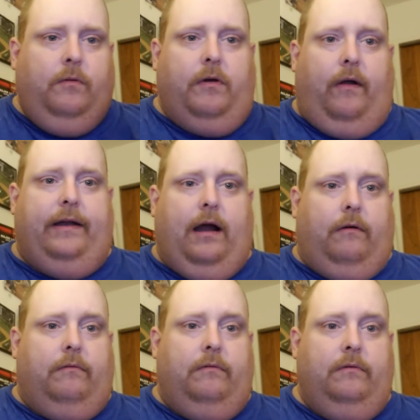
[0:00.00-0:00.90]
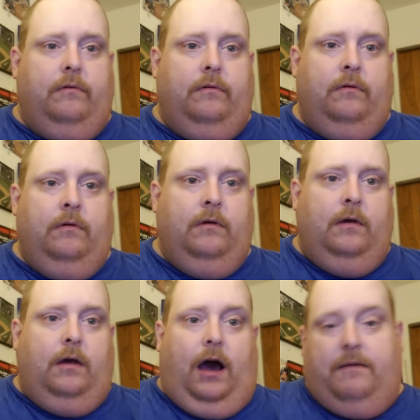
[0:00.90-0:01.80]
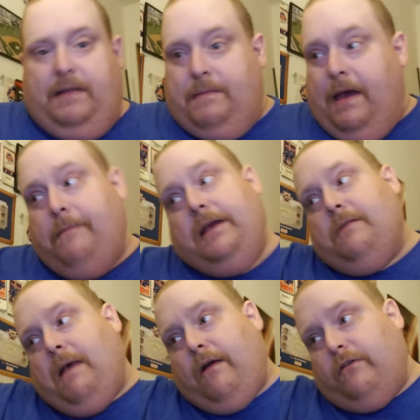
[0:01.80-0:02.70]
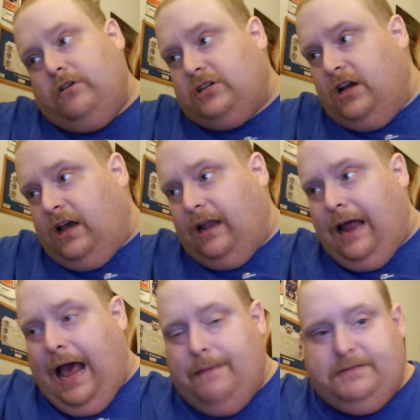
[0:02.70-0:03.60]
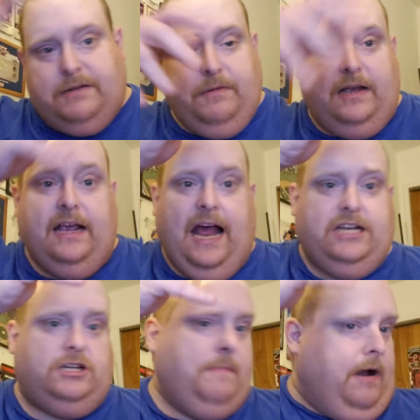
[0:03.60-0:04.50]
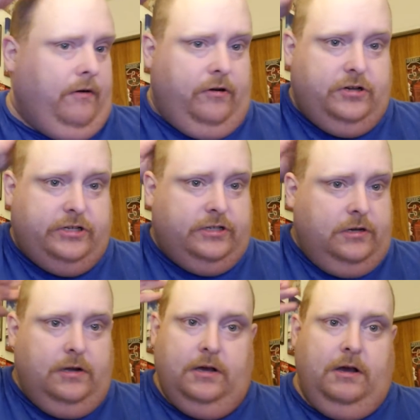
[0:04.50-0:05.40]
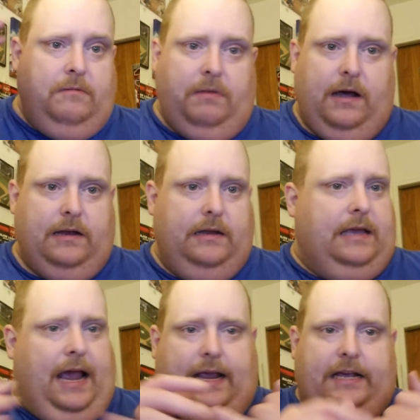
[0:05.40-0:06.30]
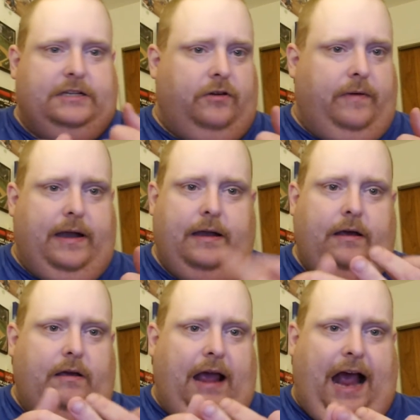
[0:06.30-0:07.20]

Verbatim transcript: We already know. I mean, maybe the Mariners could collapse. Someone could catch the Mariners. But Yankees are in.